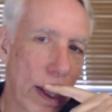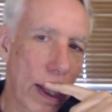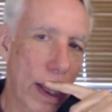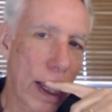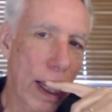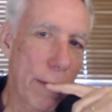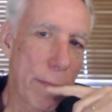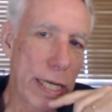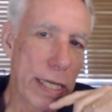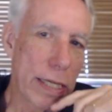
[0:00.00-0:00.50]

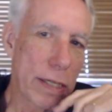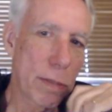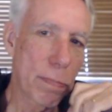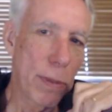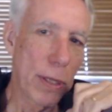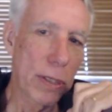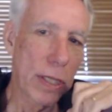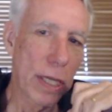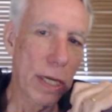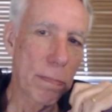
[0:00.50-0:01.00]
I mean, he's
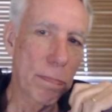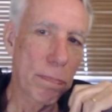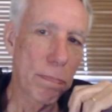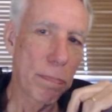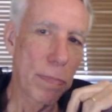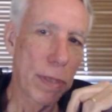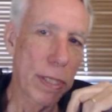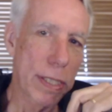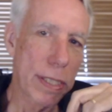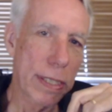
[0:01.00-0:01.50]
built
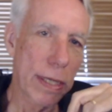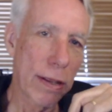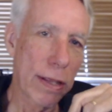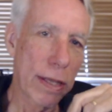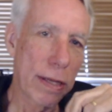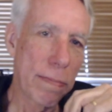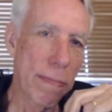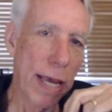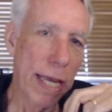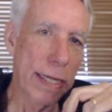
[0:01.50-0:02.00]
up a solid
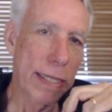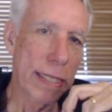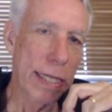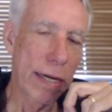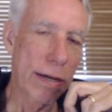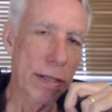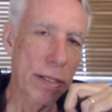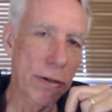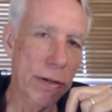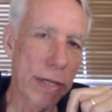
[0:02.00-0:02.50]
amount of
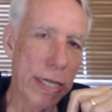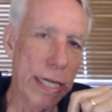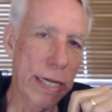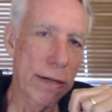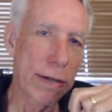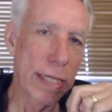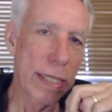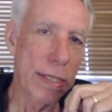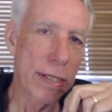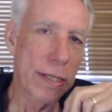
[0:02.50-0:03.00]
territory here,
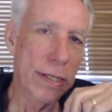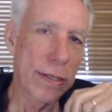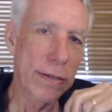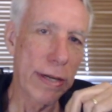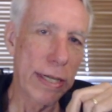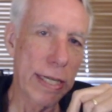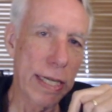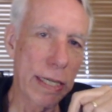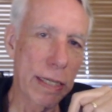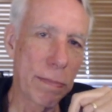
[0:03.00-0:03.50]
and he's
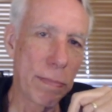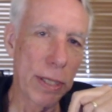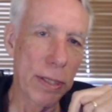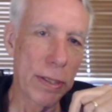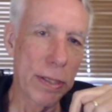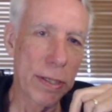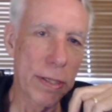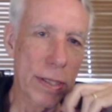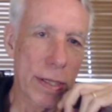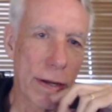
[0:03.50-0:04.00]
threatening to build
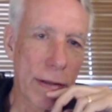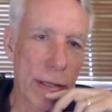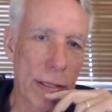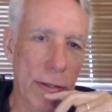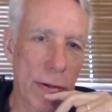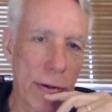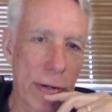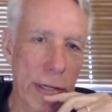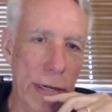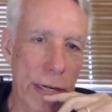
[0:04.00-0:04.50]
a solid
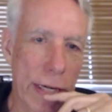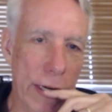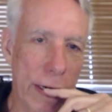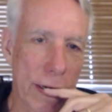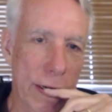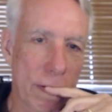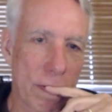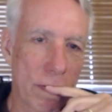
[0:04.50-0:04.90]
corner here.